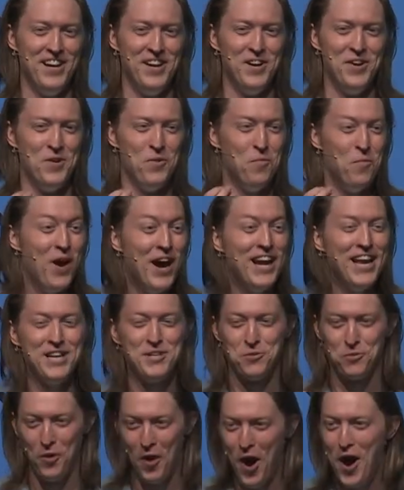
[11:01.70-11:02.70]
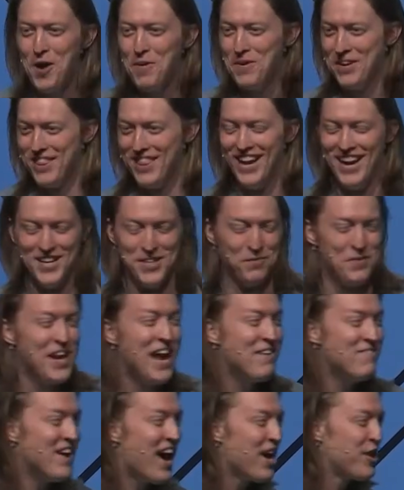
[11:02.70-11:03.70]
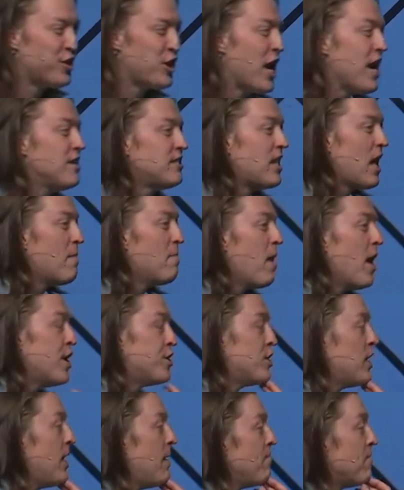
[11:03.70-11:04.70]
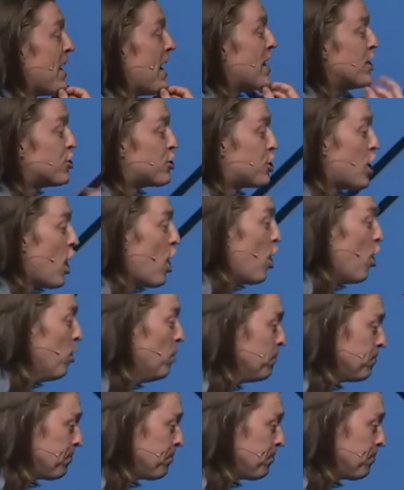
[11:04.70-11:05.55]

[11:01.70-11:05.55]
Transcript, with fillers: what is wrong with us? We have not changed that much. And so,